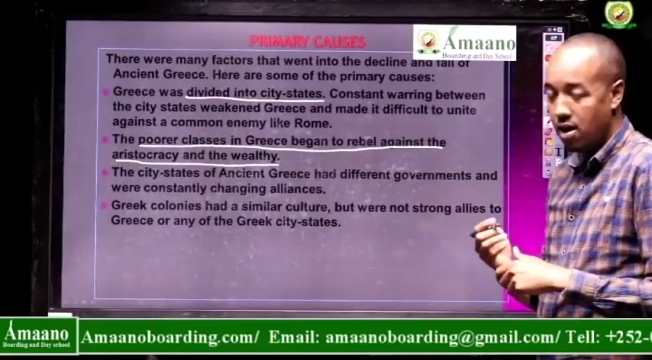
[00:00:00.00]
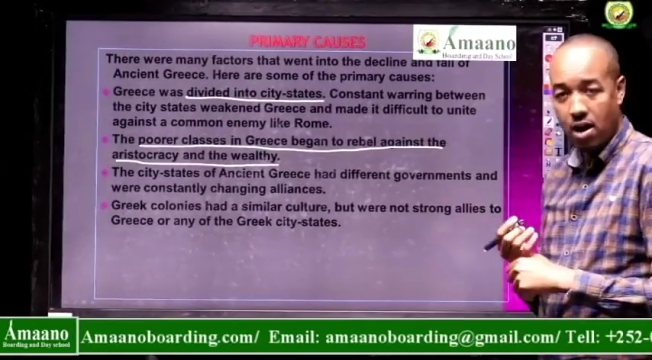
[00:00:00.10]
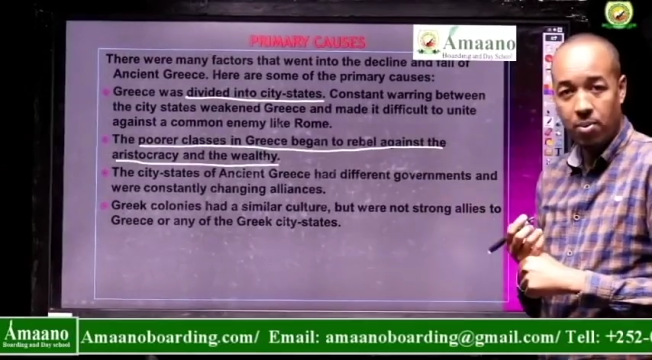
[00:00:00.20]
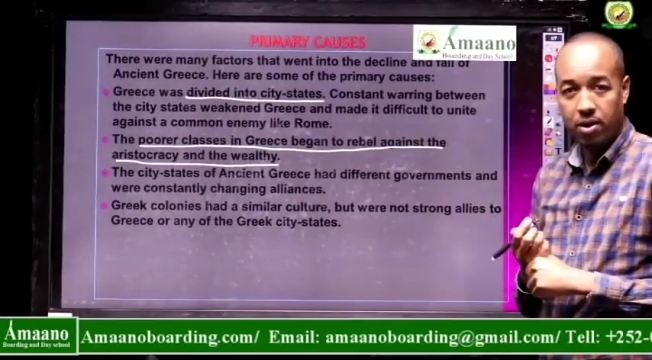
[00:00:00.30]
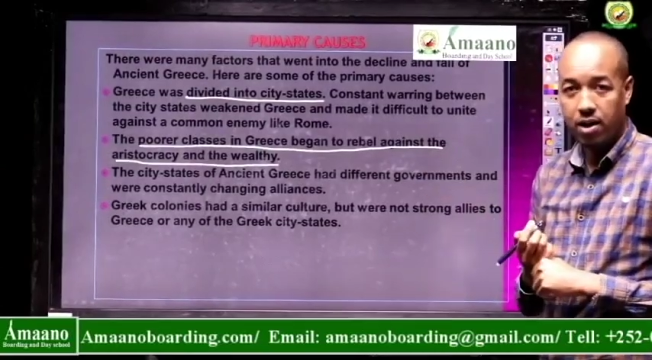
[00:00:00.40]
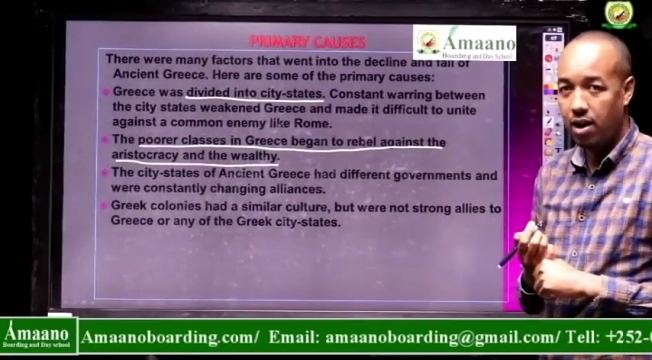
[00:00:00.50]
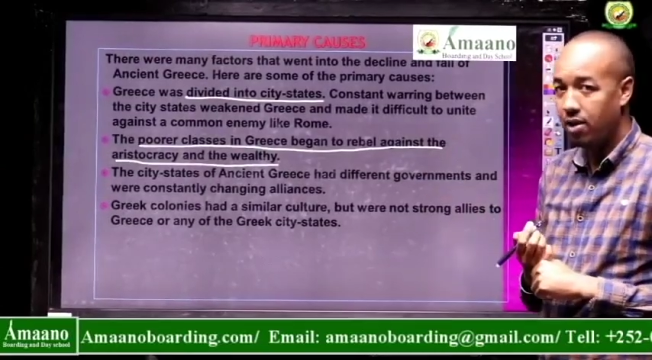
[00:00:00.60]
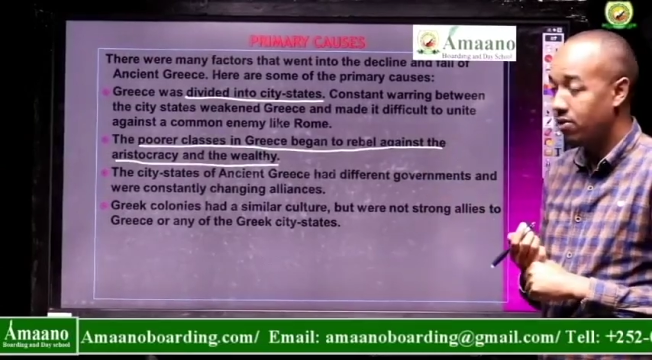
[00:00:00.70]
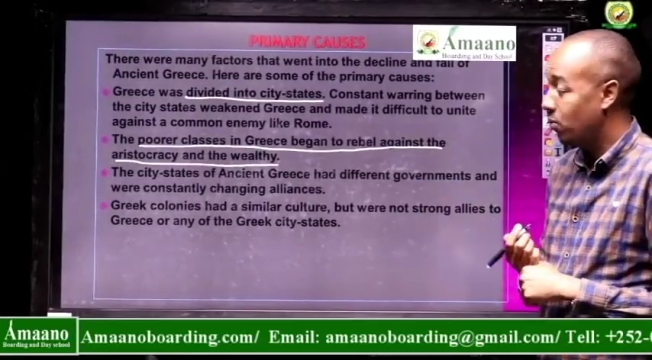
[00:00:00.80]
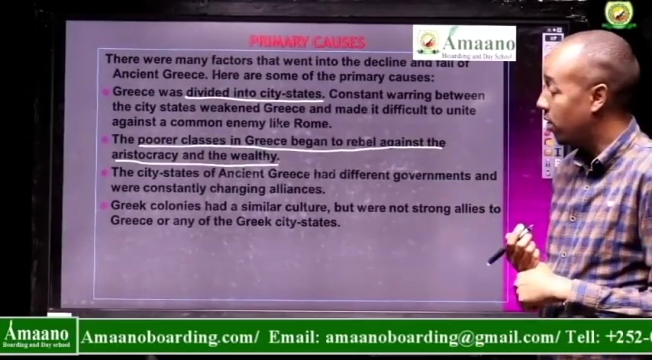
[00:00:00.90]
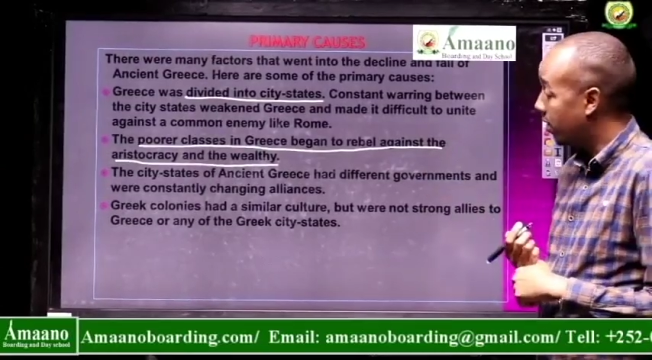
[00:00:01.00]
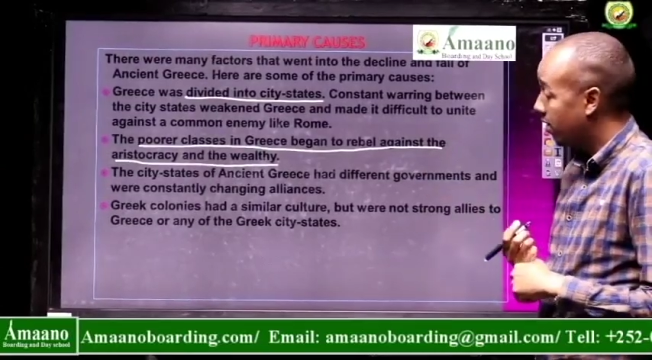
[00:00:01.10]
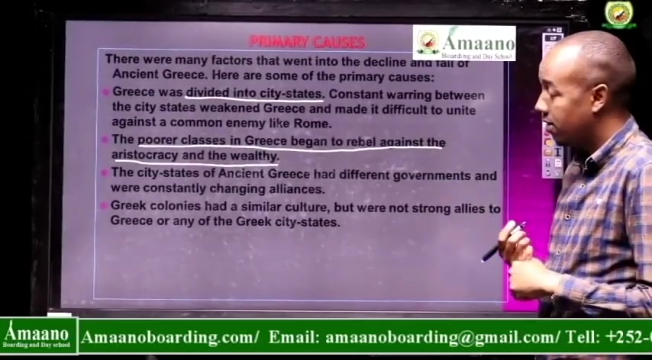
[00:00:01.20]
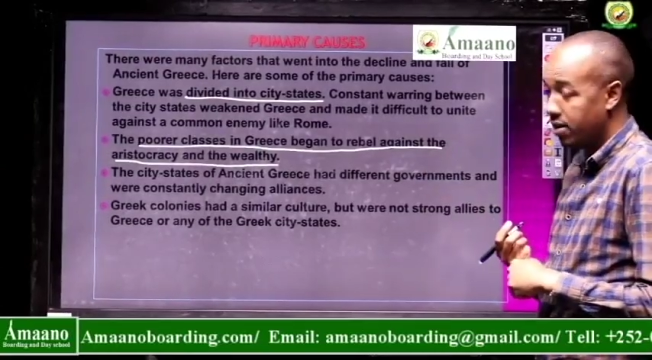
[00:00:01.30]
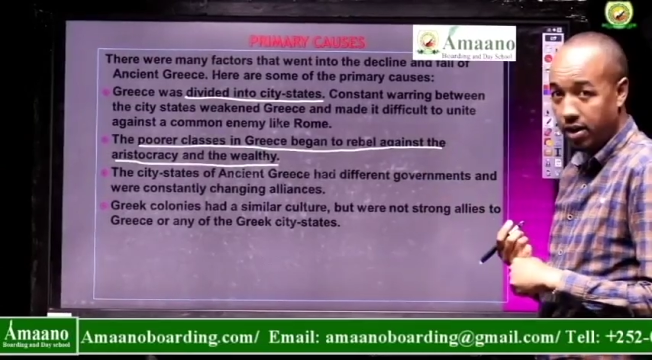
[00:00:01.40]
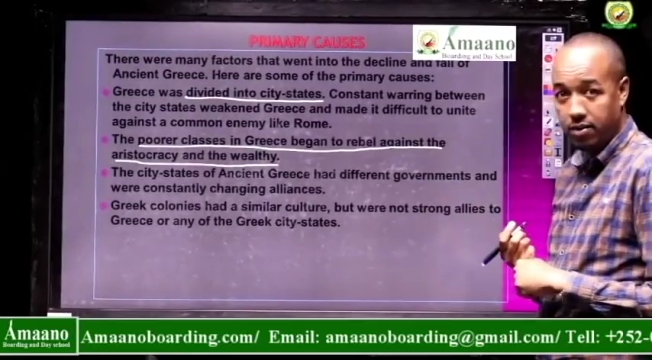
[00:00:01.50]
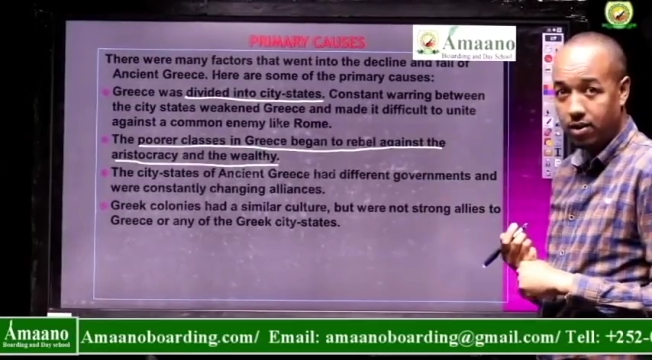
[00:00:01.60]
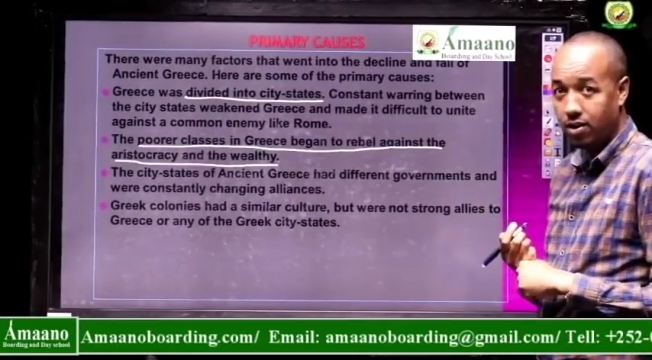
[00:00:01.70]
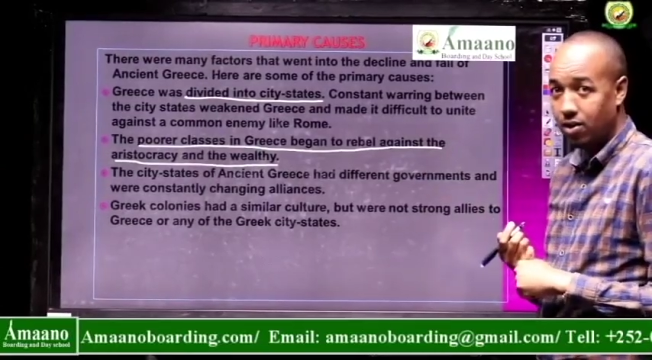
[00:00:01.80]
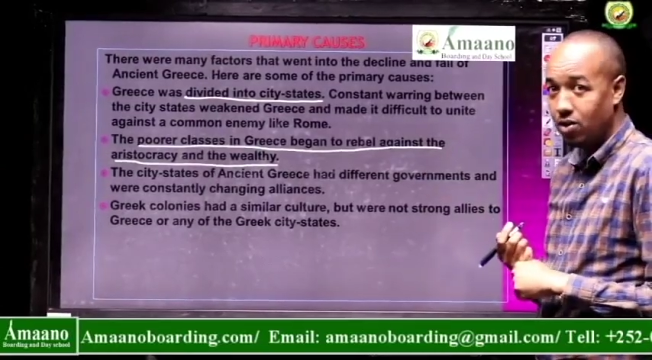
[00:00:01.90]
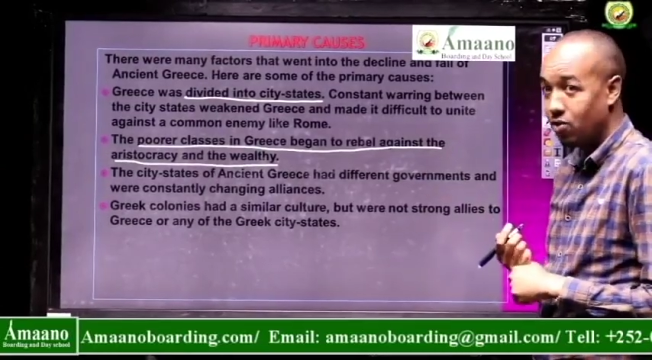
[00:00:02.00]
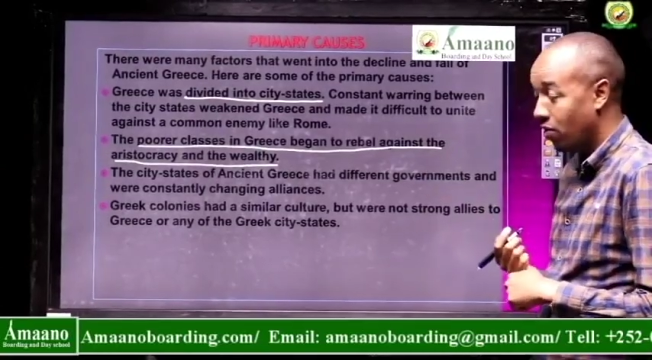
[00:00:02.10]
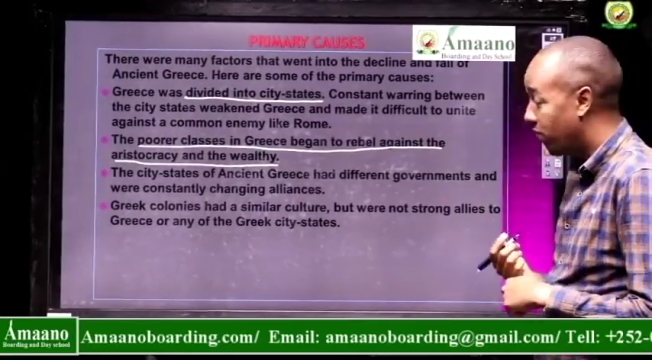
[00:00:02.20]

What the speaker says: upper class were getting. So